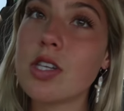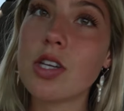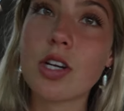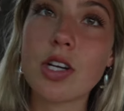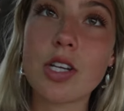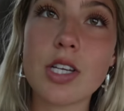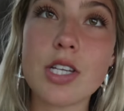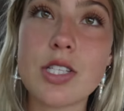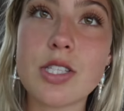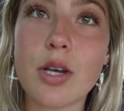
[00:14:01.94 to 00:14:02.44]

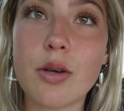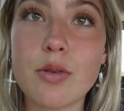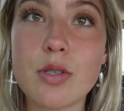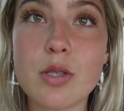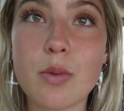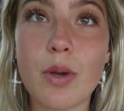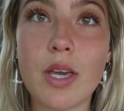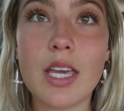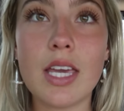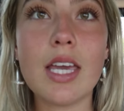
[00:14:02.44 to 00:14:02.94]
literally so
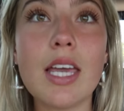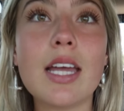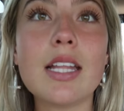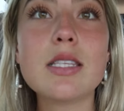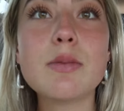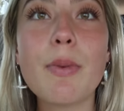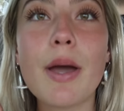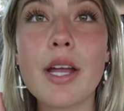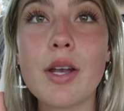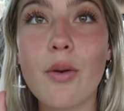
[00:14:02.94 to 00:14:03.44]
sweet. He
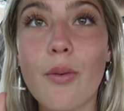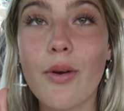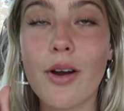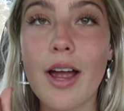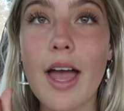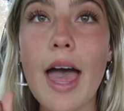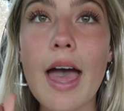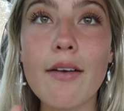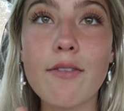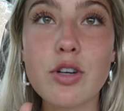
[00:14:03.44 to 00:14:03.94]
gets my door
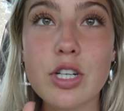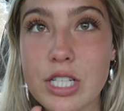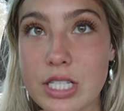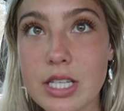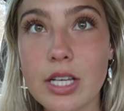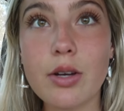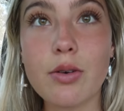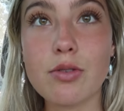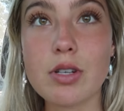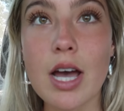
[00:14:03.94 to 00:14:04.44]
every
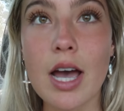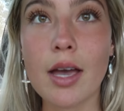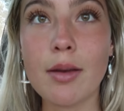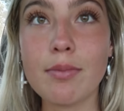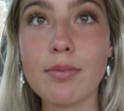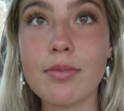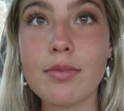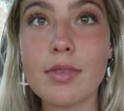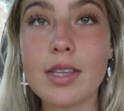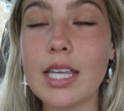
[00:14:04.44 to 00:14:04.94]
single time.
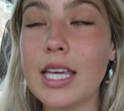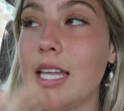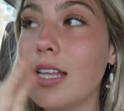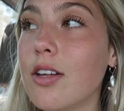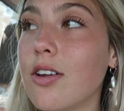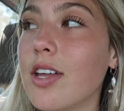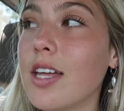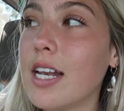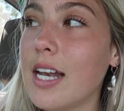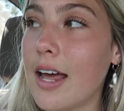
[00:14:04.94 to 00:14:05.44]
He
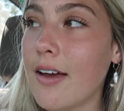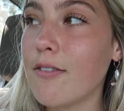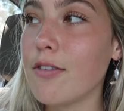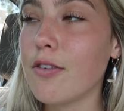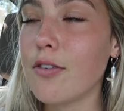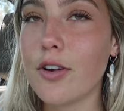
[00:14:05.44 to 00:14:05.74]
literally never